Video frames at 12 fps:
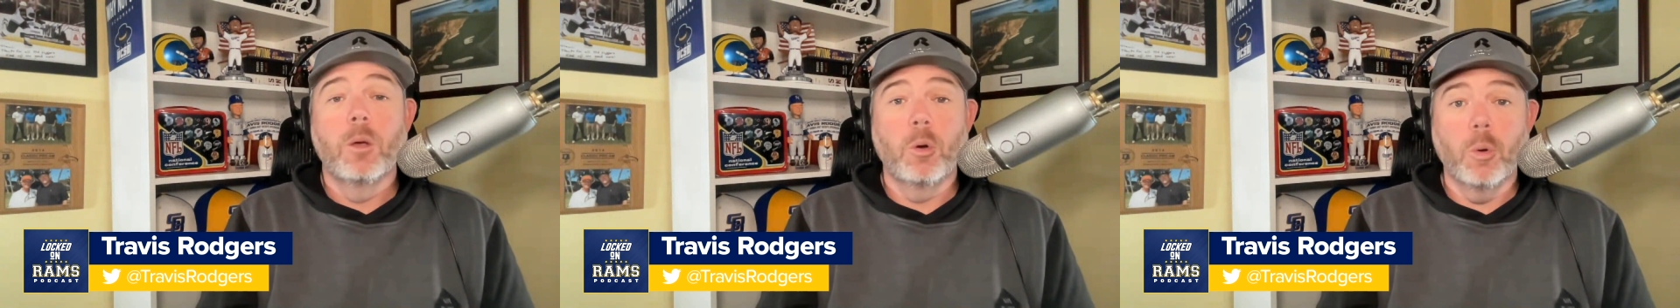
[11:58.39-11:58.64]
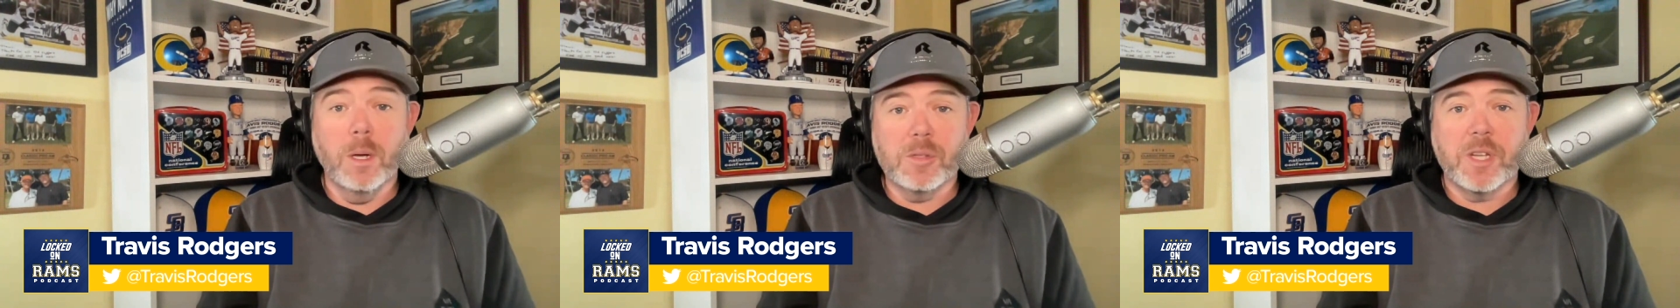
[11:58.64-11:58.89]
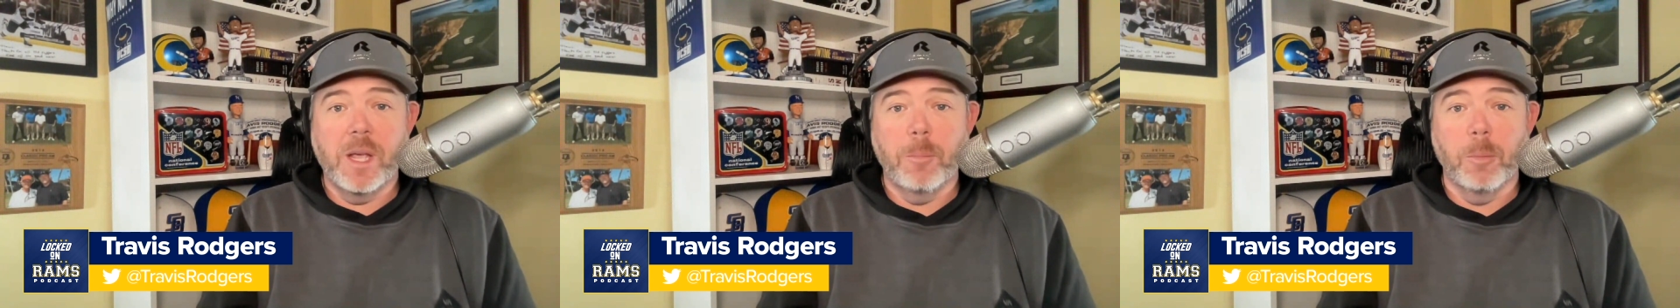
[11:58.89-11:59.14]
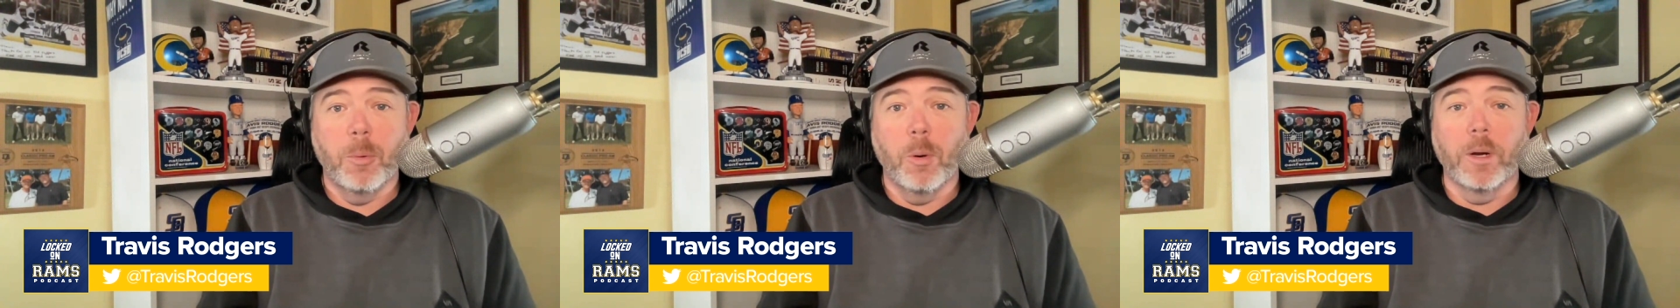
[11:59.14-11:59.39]
Who else came
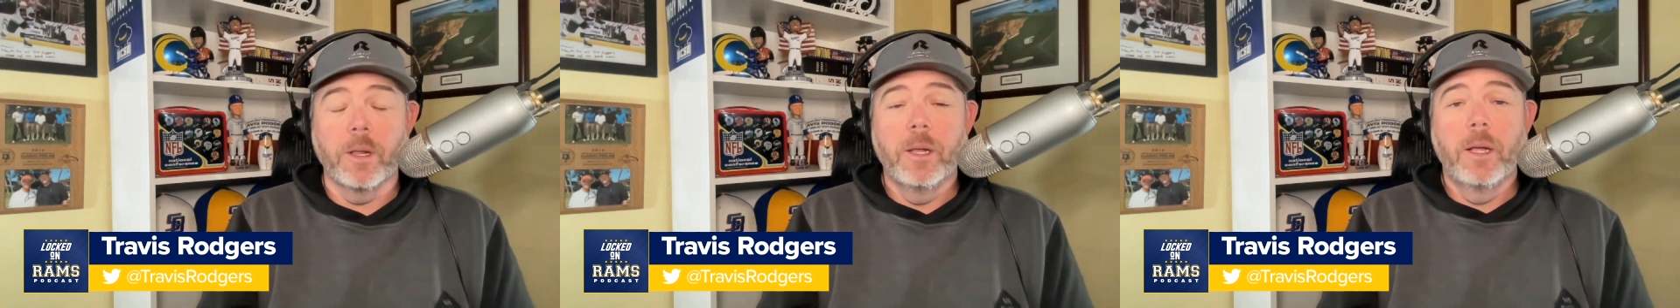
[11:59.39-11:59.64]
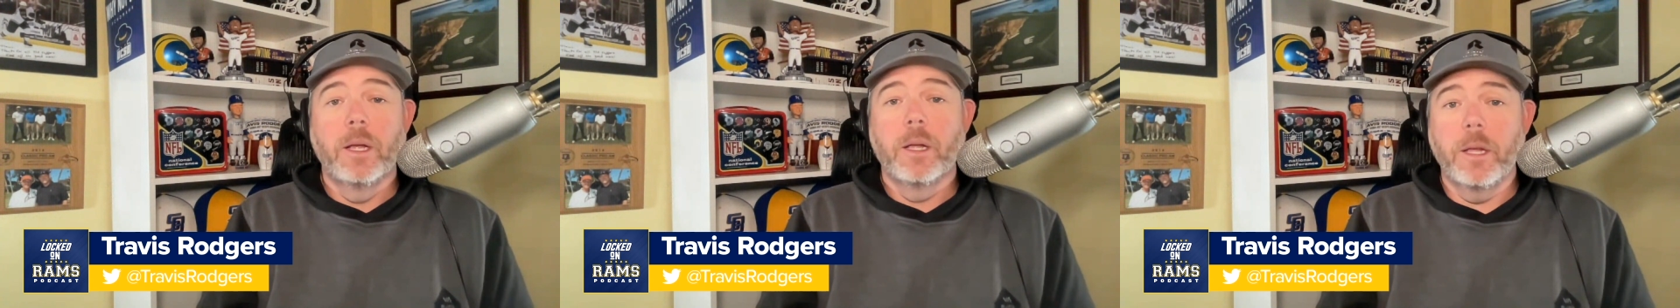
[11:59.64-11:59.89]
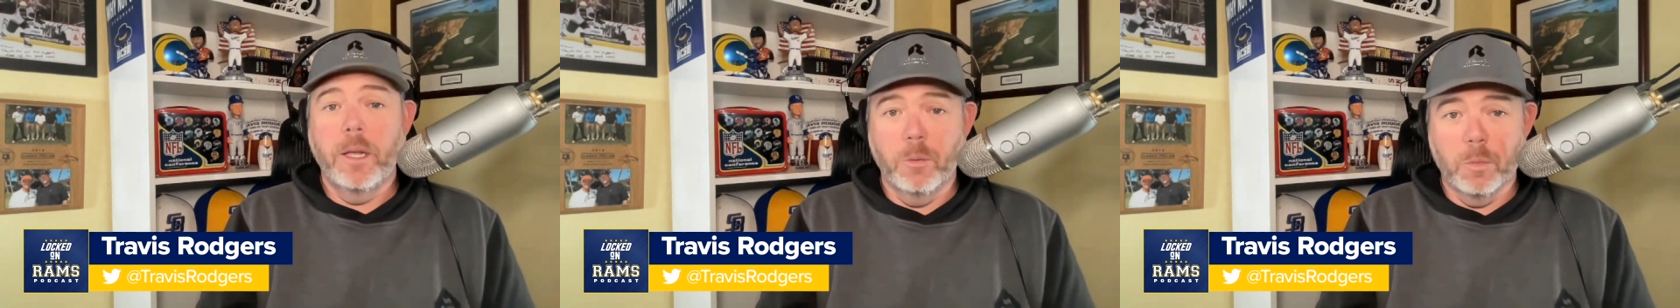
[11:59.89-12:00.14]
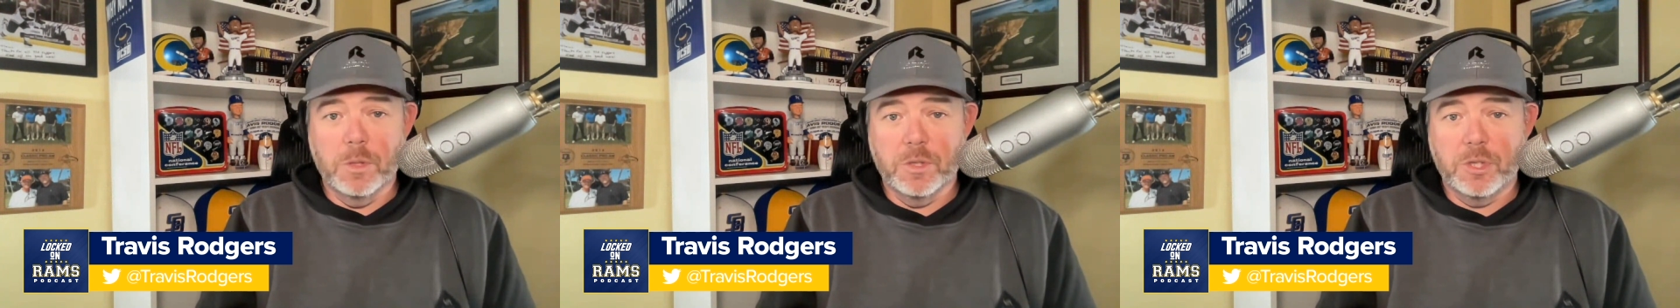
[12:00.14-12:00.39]
aboard? It was